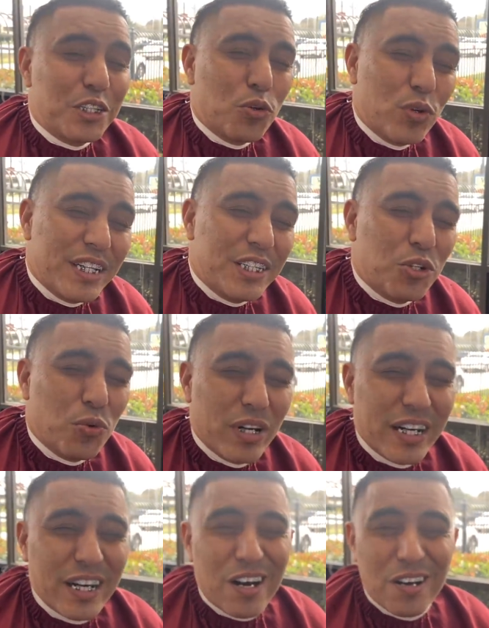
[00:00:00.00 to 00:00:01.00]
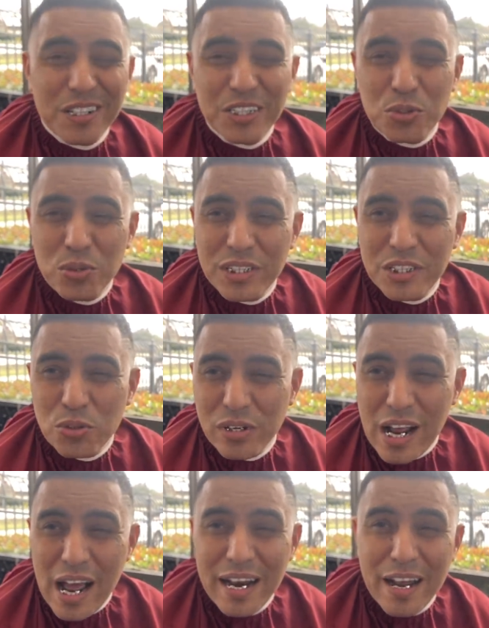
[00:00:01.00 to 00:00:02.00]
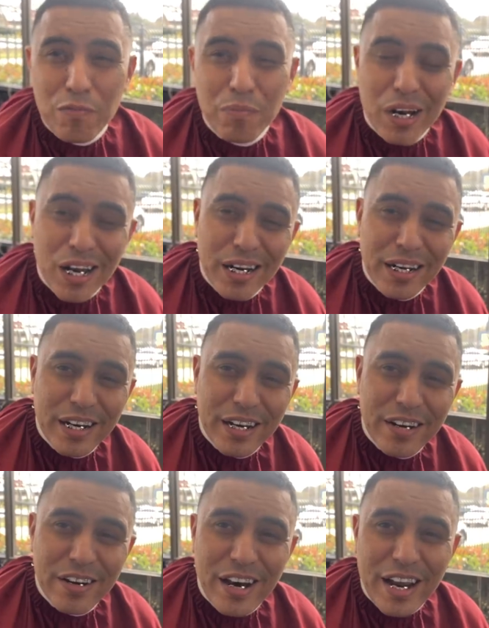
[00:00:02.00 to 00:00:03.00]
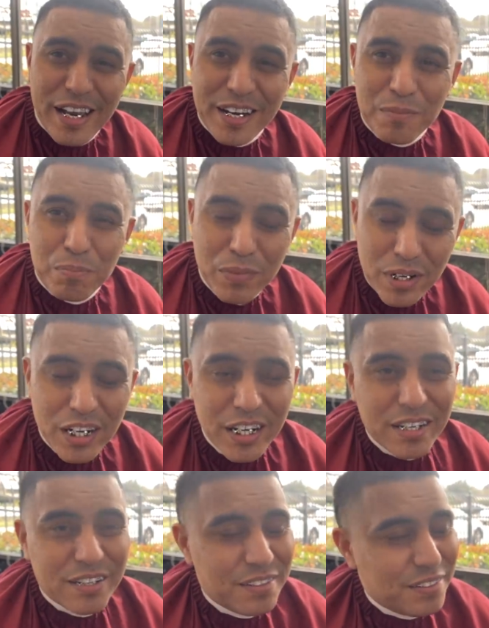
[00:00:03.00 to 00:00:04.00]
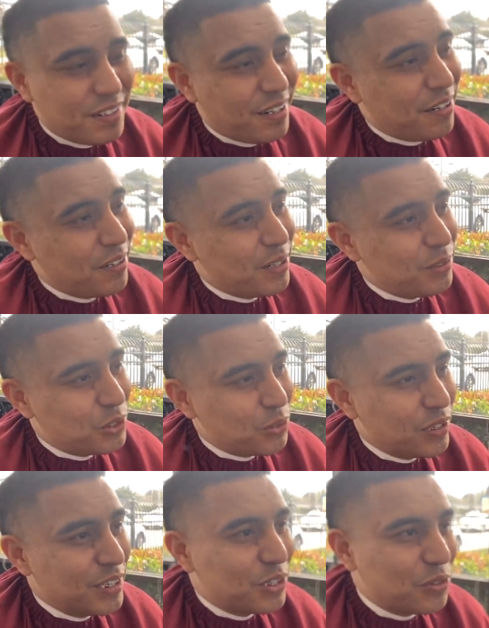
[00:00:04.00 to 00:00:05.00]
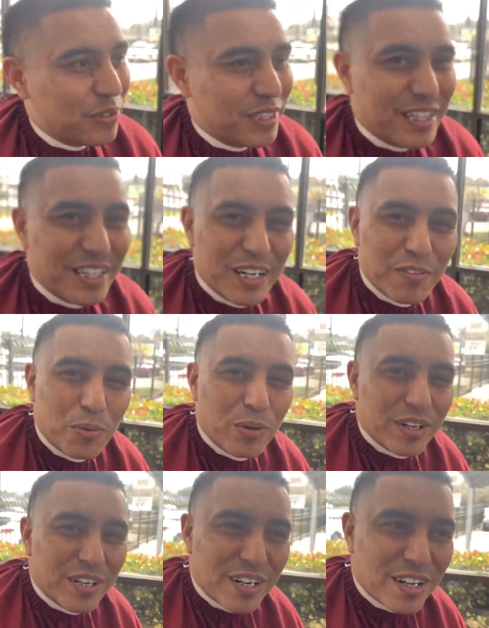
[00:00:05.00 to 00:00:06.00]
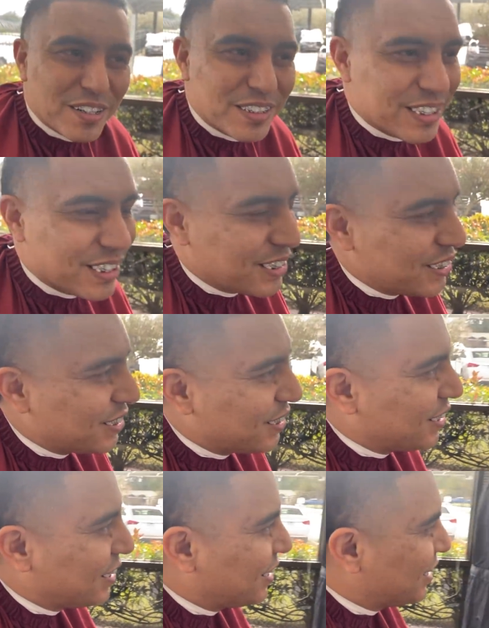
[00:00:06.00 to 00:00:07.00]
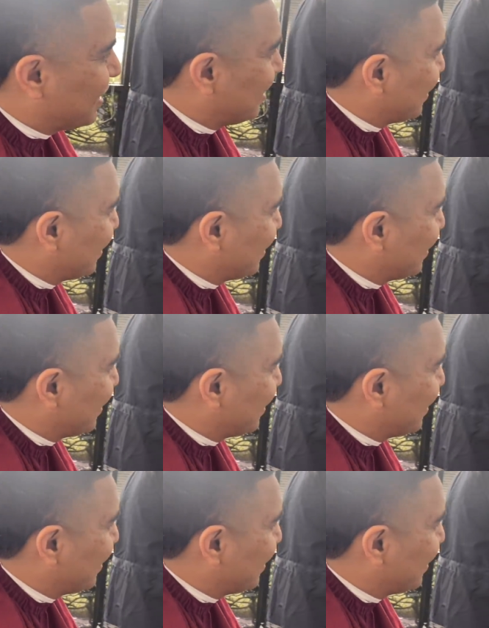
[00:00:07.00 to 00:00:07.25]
2020, all in 2020, I'd have blonde hair and a mullet. All in 2020. I never would have thought. Y'all want to see a funny